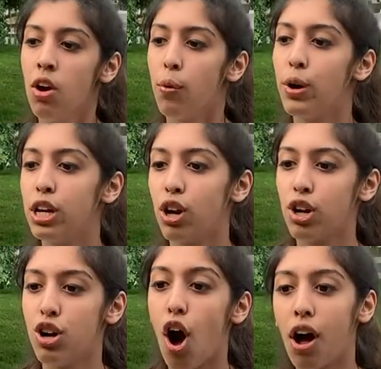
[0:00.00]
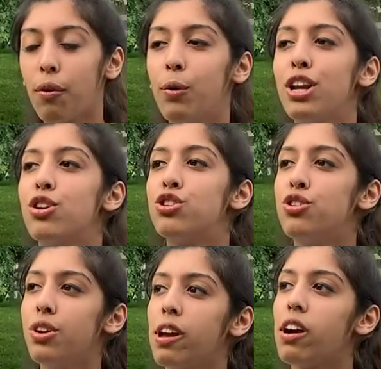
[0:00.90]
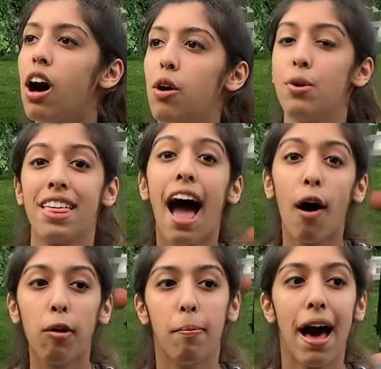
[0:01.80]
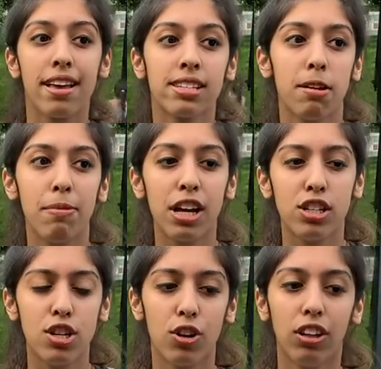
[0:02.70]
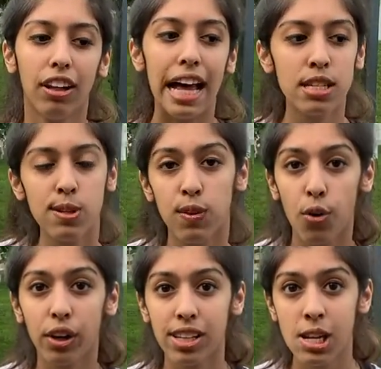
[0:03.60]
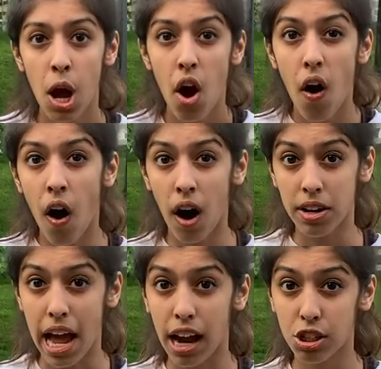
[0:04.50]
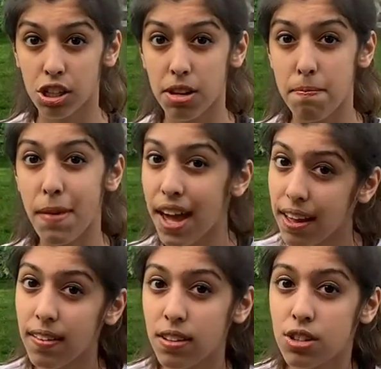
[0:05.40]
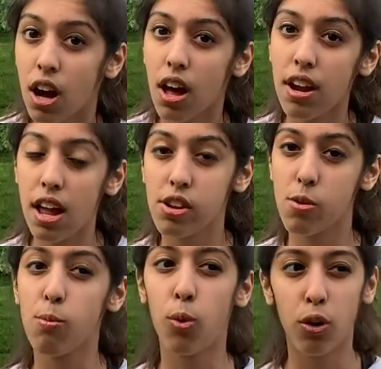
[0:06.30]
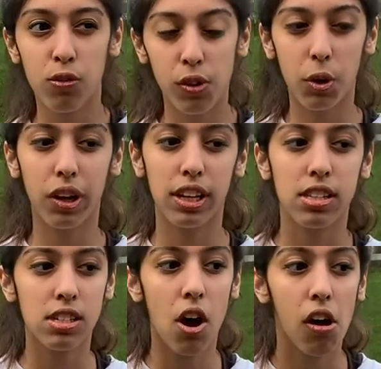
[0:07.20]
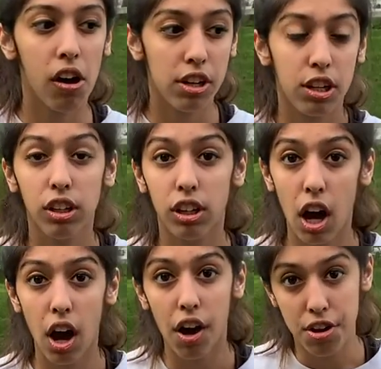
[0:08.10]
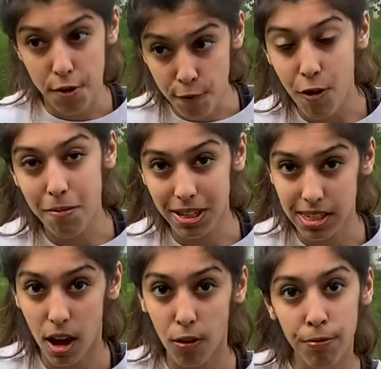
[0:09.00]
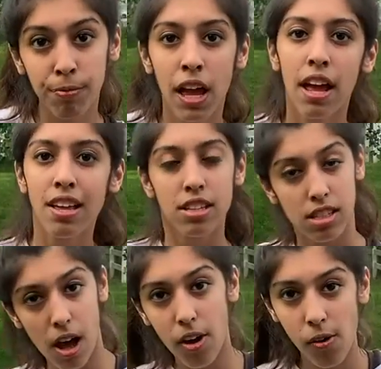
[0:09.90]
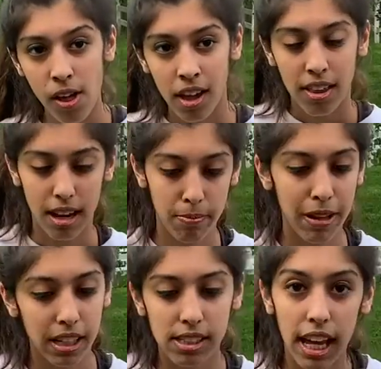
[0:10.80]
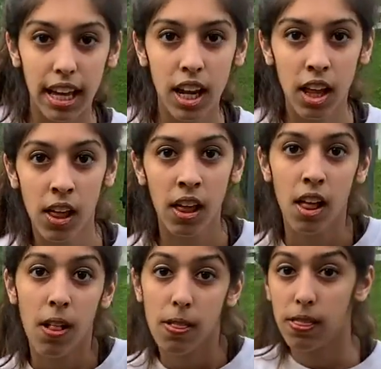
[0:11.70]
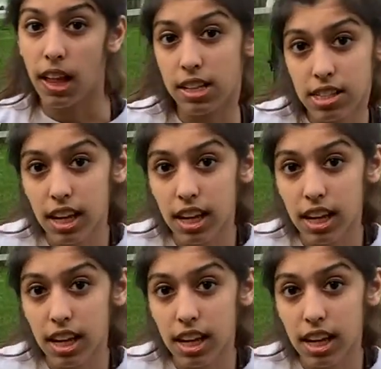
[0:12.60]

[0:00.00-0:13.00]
when you're shooting without a basket, because you're less focused on actually making the shot and you're more focused on your form itself. So that being said, let's